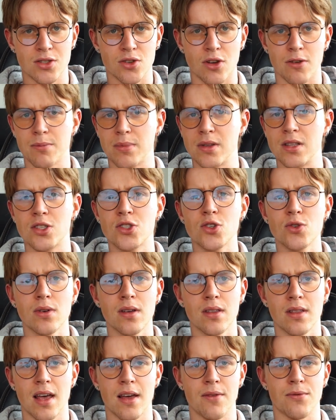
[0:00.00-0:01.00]
So I've been
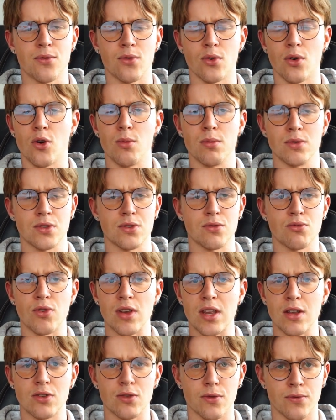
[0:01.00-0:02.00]
doing that for almost
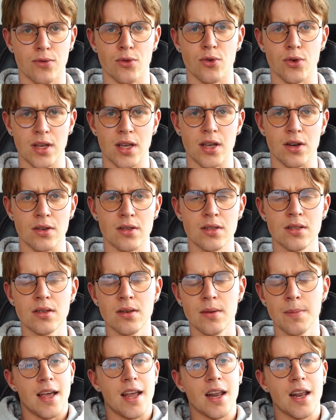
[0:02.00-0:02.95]
3 to 4 years.